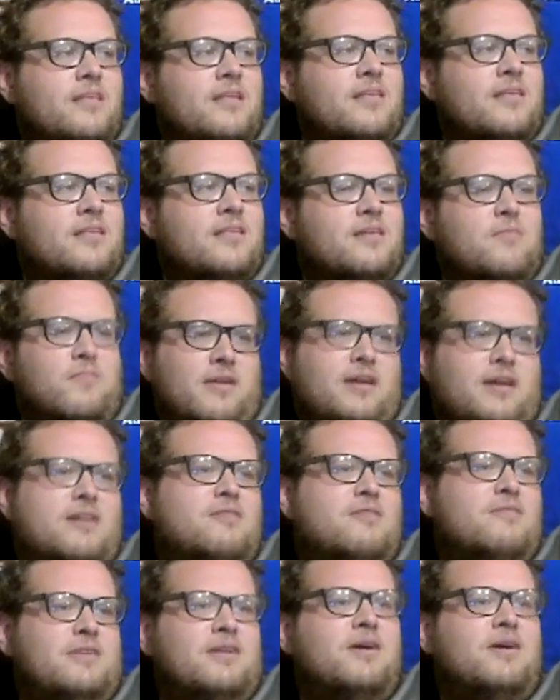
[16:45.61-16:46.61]
Some way
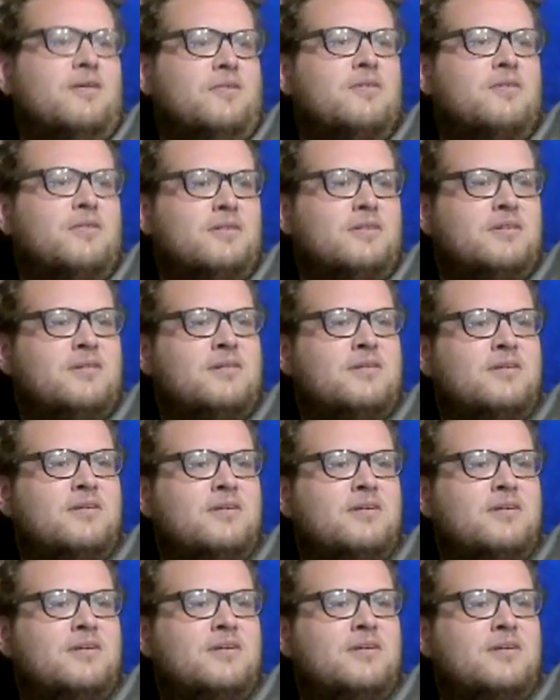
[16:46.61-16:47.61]
or another.
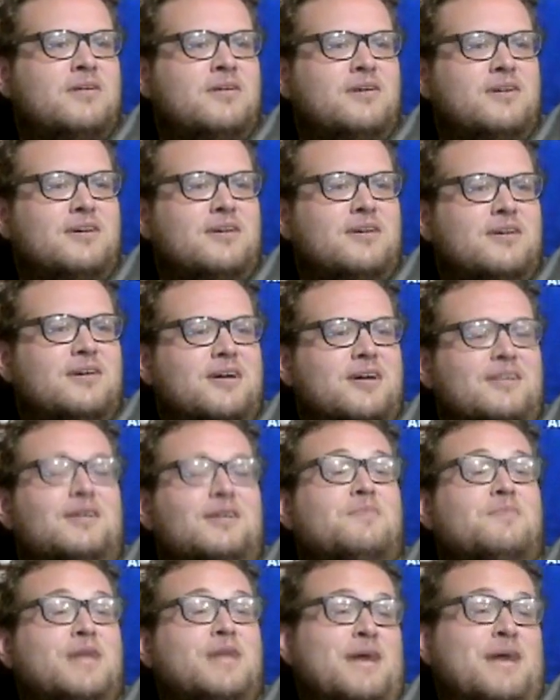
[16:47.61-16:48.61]

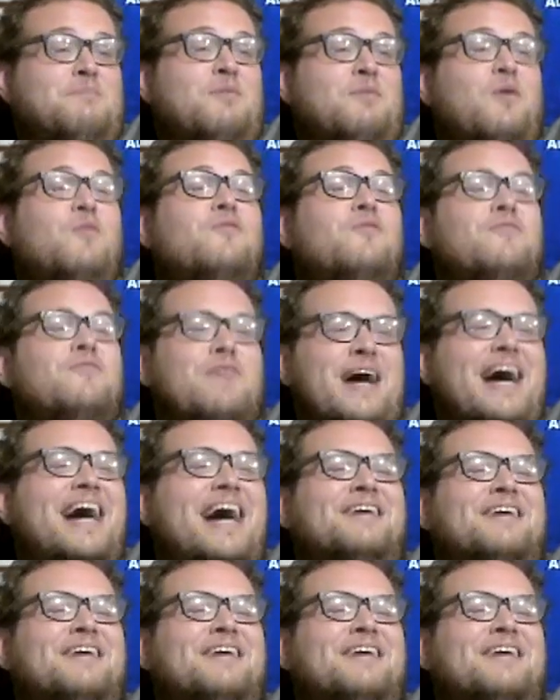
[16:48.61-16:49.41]
Alumni Bowl 5.